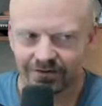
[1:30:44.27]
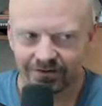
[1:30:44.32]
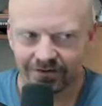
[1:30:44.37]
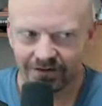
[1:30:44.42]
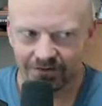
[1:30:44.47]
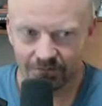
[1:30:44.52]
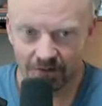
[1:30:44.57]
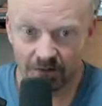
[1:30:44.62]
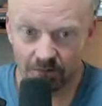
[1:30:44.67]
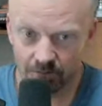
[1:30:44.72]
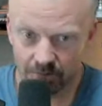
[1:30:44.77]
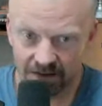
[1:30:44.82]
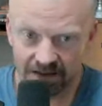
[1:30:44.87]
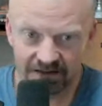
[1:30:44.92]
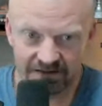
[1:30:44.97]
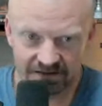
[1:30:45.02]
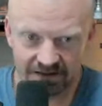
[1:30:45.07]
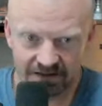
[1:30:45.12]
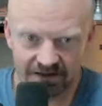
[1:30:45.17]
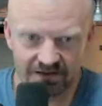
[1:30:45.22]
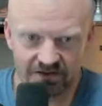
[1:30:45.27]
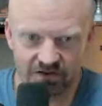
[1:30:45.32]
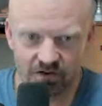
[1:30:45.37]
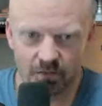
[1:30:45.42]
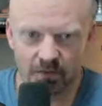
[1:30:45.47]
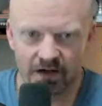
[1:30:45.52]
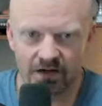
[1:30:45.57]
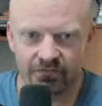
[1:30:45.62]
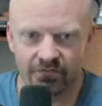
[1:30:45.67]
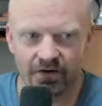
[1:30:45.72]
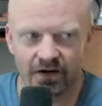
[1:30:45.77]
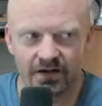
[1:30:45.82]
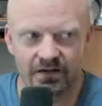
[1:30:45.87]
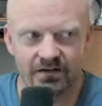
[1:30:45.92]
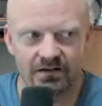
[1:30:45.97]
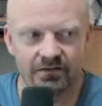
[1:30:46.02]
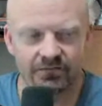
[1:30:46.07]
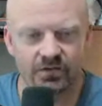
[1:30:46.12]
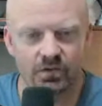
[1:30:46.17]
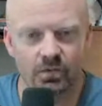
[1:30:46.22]
In big cities, you might find
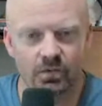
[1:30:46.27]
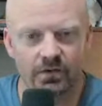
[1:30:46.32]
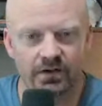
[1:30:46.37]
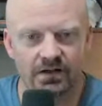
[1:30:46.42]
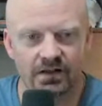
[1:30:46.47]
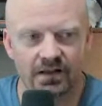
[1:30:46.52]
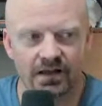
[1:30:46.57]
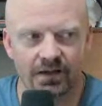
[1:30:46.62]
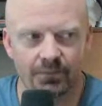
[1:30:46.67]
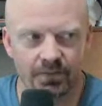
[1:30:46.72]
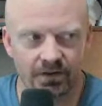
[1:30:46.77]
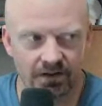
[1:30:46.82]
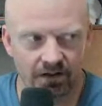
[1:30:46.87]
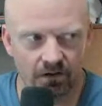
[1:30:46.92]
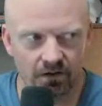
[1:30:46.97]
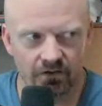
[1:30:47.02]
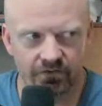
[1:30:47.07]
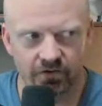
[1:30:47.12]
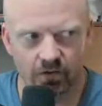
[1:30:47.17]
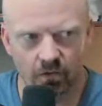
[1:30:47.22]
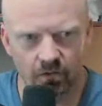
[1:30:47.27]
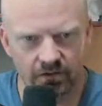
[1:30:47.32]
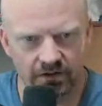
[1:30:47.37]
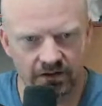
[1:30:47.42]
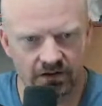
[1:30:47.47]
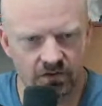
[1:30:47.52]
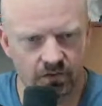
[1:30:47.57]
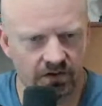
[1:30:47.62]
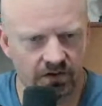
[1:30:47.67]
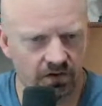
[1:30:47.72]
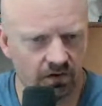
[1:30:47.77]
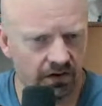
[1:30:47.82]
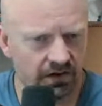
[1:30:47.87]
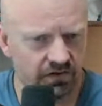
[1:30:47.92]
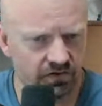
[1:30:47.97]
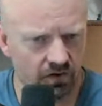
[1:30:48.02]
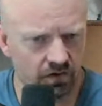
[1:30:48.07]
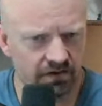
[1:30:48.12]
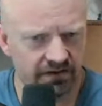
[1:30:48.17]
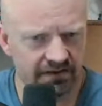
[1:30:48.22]
it if you were into that, but they also only do it during
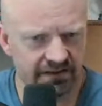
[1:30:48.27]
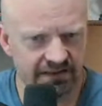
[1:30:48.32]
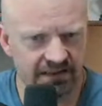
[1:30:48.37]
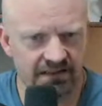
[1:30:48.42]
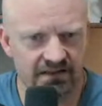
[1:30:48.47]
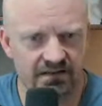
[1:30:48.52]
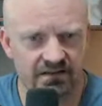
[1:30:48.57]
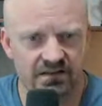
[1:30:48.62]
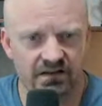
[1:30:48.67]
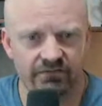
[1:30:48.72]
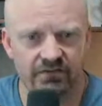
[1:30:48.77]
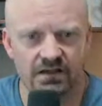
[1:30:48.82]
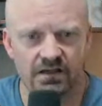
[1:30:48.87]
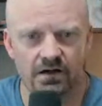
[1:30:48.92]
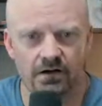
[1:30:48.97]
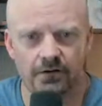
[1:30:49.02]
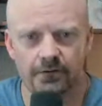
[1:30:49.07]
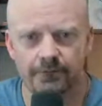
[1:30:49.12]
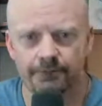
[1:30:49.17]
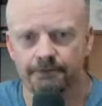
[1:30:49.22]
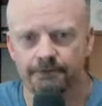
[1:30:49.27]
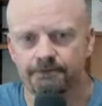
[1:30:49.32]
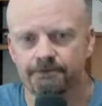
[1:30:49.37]
certain seasons of the year.